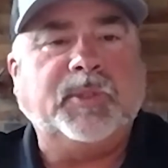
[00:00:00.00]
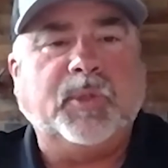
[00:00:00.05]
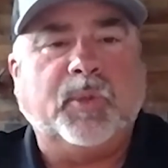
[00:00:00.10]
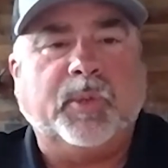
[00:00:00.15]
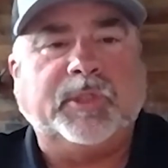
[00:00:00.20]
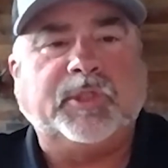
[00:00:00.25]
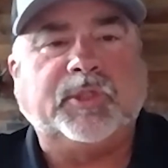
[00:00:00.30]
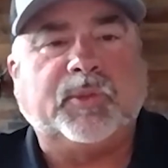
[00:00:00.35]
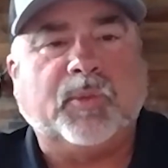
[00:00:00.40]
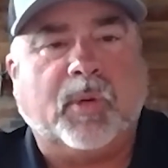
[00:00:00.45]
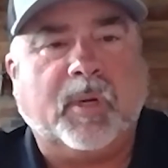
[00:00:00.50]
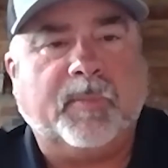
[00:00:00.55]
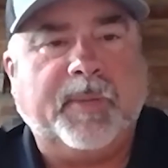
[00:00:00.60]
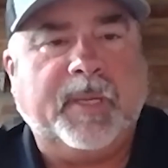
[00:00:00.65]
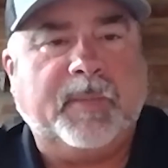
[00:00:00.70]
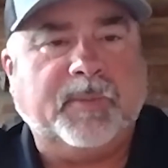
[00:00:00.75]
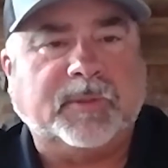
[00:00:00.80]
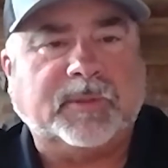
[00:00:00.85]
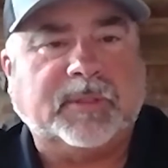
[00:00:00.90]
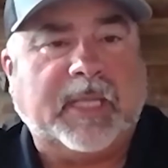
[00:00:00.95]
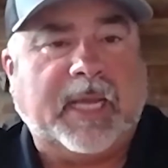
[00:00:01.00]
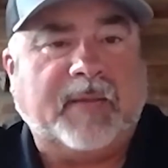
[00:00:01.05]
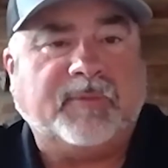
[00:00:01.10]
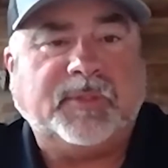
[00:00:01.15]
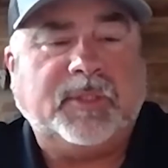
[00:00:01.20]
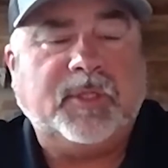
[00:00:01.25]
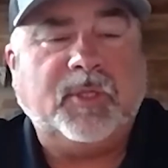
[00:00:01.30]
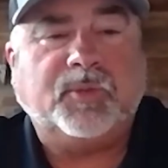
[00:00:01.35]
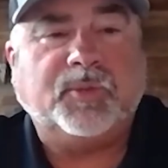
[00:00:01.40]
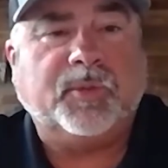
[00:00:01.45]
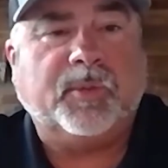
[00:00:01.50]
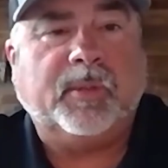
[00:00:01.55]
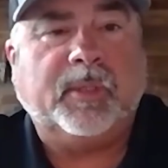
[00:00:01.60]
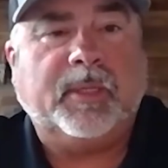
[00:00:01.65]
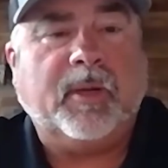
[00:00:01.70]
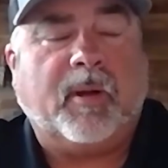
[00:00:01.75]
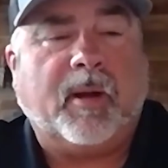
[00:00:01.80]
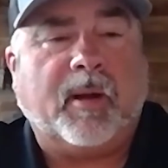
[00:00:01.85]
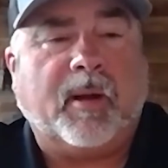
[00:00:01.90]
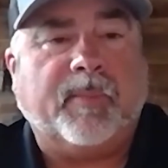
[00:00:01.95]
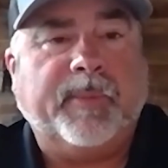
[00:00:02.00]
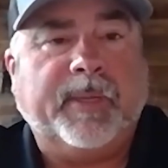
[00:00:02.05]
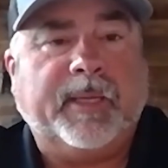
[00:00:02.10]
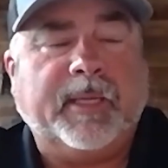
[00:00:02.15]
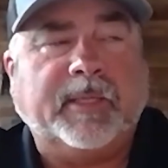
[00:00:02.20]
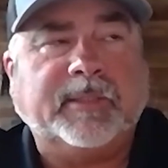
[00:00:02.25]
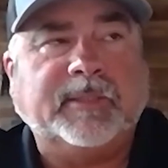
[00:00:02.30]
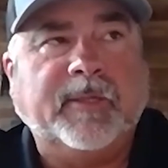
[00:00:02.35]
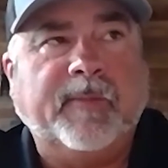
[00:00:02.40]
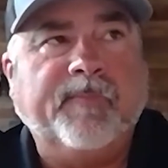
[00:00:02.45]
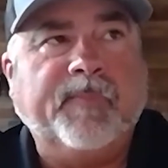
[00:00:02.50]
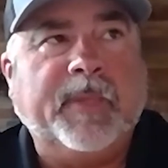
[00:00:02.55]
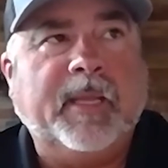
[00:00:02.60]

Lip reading: you're restoring people's lives, and you truly are, because